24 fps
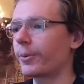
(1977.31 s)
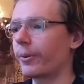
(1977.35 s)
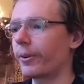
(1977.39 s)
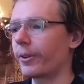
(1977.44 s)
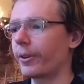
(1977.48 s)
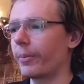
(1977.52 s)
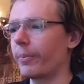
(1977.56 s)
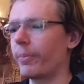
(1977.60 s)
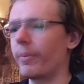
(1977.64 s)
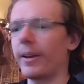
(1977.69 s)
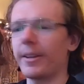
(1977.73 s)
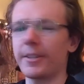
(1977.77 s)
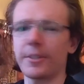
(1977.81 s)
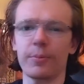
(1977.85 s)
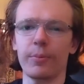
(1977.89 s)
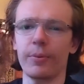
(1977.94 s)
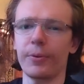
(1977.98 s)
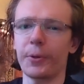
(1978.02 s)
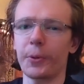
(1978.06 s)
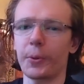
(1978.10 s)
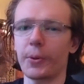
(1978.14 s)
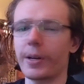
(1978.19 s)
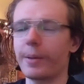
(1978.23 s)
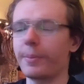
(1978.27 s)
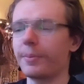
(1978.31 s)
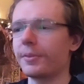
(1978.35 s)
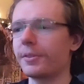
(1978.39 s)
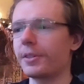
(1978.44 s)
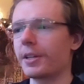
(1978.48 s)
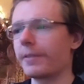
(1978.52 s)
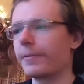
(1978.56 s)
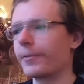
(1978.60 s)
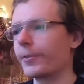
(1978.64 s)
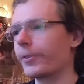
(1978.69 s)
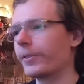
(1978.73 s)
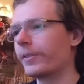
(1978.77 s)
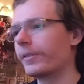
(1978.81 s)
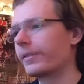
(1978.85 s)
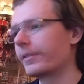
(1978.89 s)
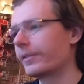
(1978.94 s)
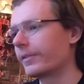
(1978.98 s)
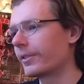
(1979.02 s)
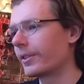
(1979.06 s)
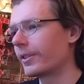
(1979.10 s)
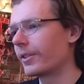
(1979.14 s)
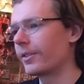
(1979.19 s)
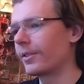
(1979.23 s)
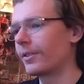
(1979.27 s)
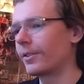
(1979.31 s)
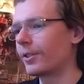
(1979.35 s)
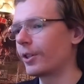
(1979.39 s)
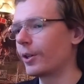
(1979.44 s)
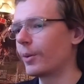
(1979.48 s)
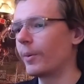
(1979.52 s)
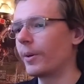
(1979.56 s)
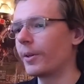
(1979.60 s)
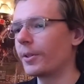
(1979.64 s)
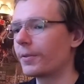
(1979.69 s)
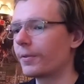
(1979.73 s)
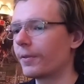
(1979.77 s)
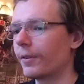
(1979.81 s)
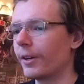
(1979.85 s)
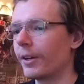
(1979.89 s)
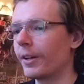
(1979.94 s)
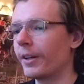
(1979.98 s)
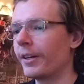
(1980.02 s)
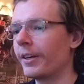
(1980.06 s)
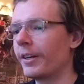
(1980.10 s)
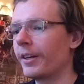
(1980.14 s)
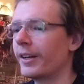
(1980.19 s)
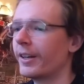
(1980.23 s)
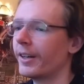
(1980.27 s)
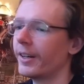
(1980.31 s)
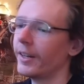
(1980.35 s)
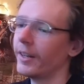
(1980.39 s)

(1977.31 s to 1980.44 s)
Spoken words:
one of the best Wonder Weapons ever. Just so much fun.